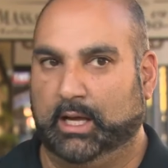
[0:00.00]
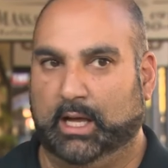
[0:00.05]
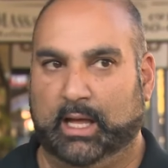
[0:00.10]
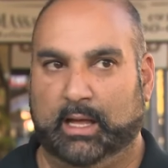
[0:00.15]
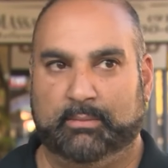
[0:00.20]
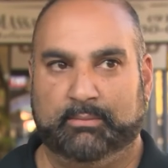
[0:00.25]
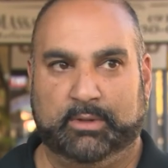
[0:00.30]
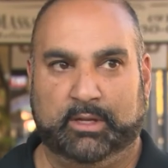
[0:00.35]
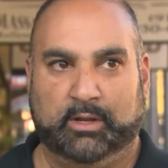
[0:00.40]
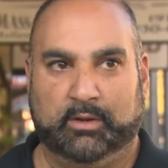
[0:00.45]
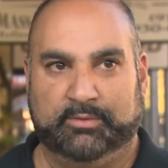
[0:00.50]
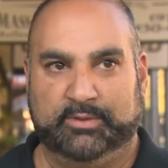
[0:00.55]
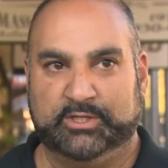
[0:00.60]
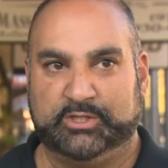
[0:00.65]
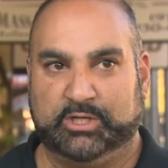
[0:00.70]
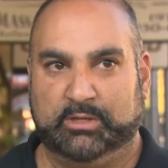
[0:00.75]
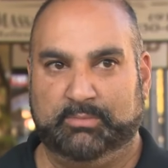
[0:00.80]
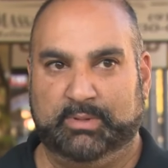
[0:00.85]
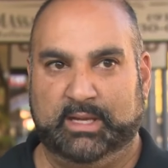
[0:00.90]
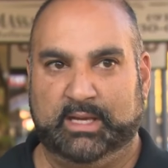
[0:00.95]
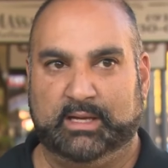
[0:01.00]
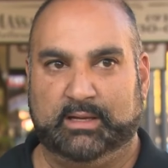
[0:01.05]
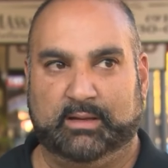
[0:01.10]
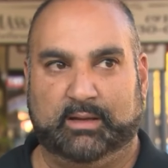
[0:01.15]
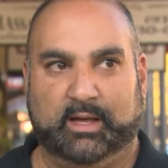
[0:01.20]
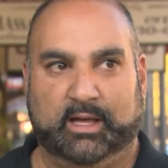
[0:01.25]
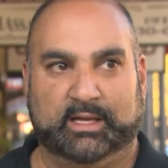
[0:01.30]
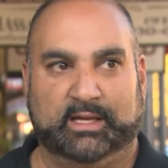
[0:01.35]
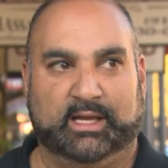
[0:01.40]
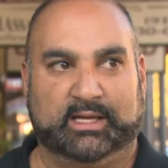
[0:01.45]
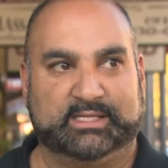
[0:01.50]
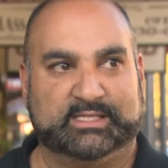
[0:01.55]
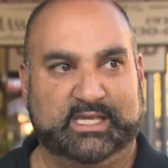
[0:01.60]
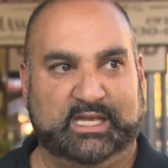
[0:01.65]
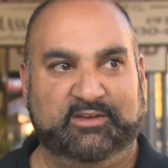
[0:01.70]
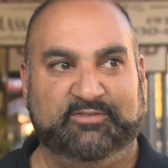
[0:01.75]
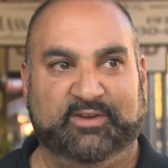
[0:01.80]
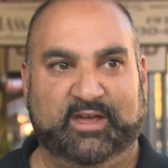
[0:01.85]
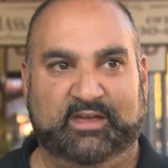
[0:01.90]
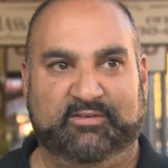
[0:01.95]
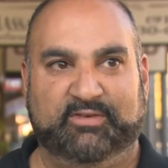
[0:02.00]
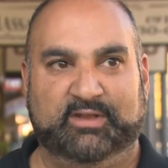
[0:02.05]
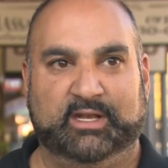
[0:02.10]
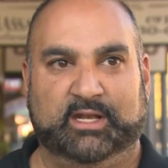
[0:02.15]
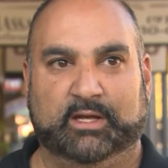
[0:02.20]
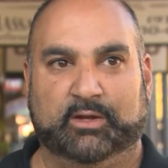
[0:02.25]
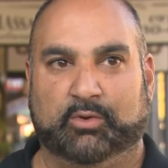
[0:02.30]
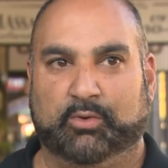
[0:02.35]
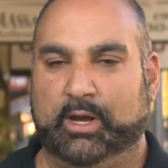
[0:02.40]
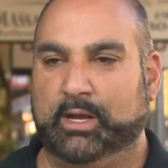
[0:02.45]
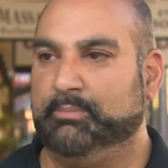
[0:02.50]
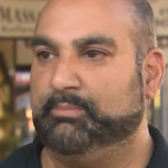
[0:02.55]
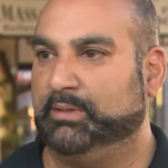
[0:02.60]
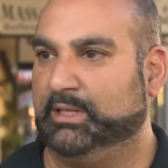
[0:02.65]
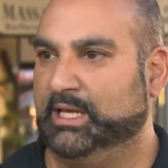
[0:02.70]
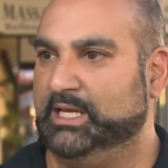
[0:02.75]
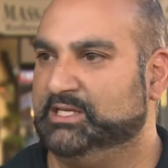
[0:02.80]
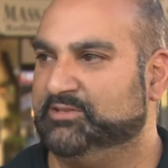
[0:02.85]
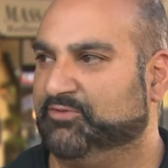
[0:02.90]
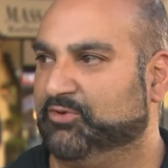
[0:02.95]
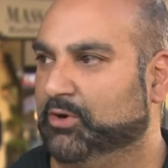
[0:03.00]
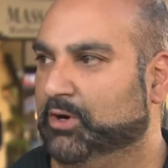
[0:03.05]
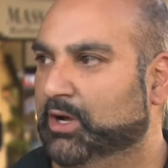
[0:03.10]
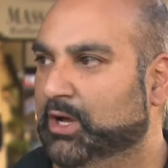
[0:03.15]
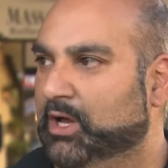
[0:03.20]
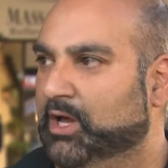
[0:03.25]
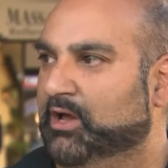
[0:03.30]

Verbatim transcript: um, you know this should be a, a, safe haven and a great place for